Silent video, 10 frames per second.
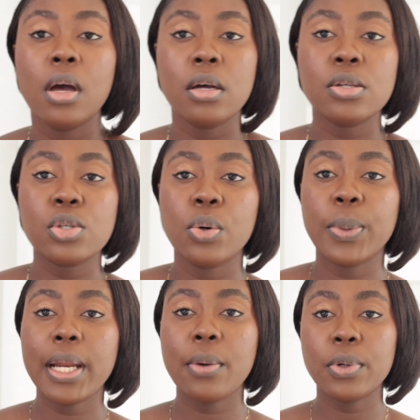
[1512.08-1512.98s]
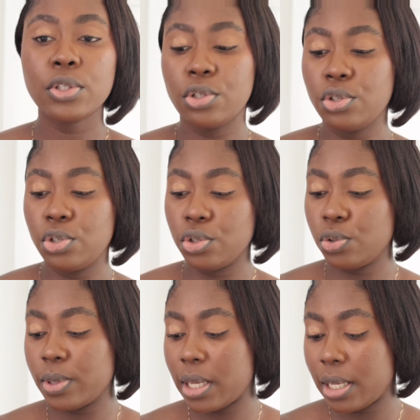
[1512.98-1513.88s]
So what I want to
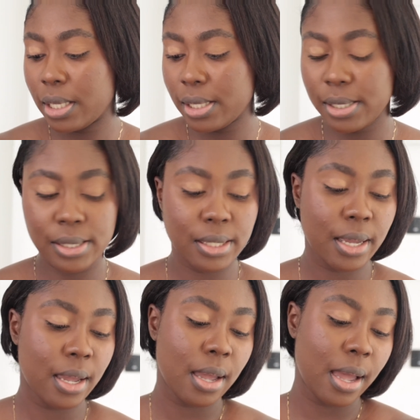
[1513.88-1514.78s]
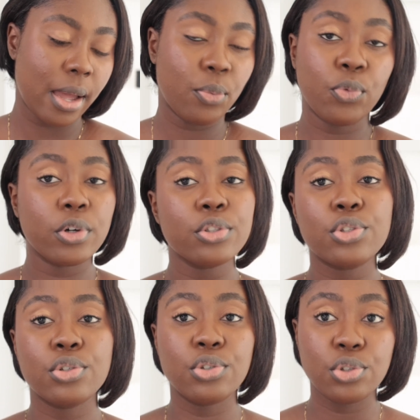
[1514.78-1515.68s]
do is I want
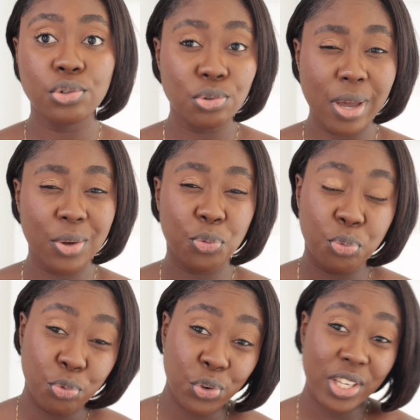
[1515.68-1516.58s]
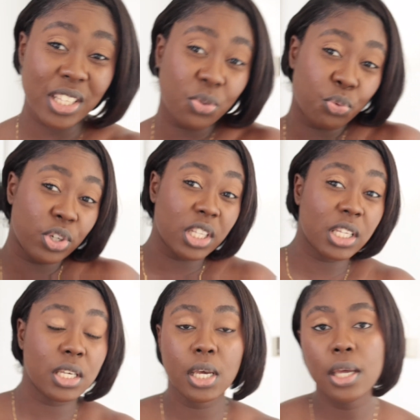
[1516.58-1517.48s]
to do a
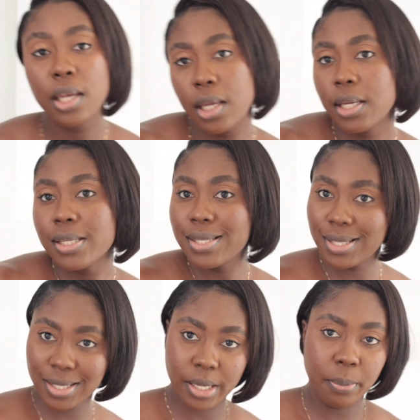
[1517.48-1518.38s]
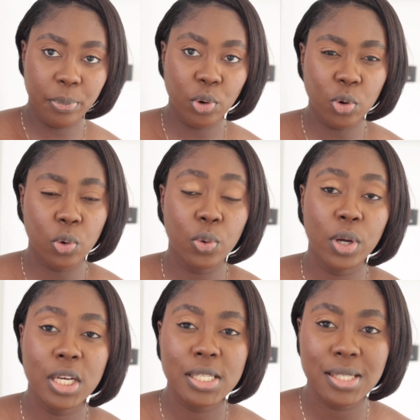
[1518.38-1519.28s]
really
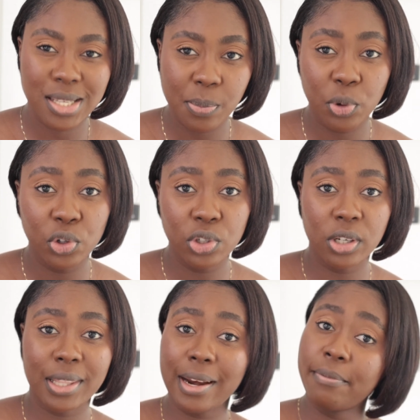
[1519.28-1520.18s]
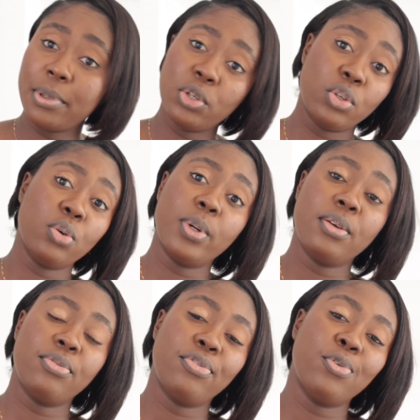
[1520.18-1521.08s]
simple look that I've been
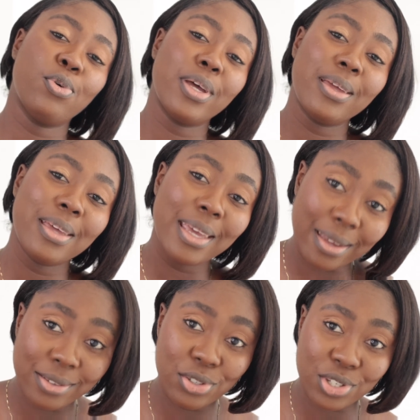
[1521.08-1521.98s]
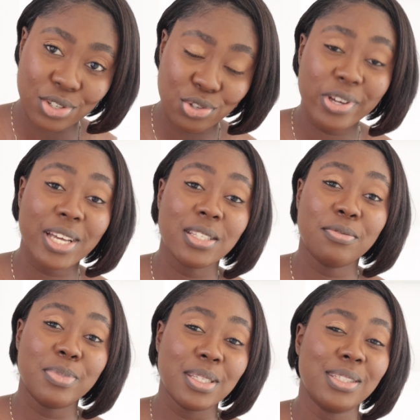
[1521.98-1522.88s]
doing for ages. You guys
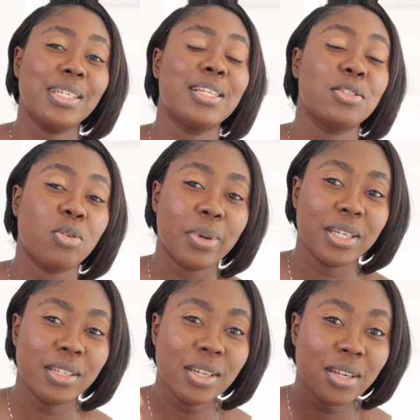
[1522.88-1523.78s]
have been seeing this on my